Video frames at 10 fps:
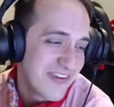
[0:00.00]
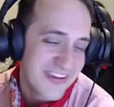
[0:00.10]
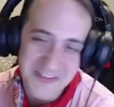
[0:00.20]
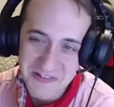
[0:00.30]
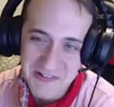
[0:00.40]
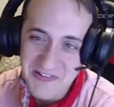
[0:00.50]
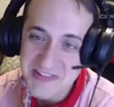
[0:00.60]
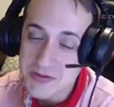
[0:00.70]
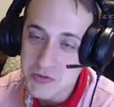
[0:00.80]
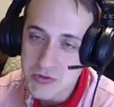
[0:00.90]
Oh,
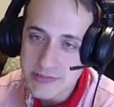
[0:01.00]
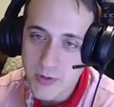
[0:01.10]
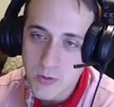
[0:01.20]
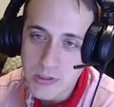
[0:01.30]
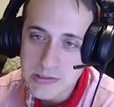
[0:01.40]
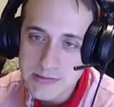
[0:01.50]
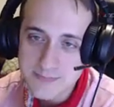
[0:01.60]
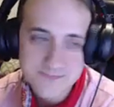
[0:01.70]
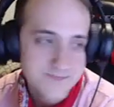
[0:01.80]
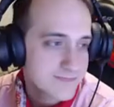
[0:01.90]
you. So do small
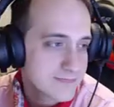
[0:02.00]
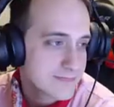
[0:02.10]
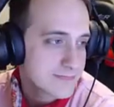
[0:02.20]
ones.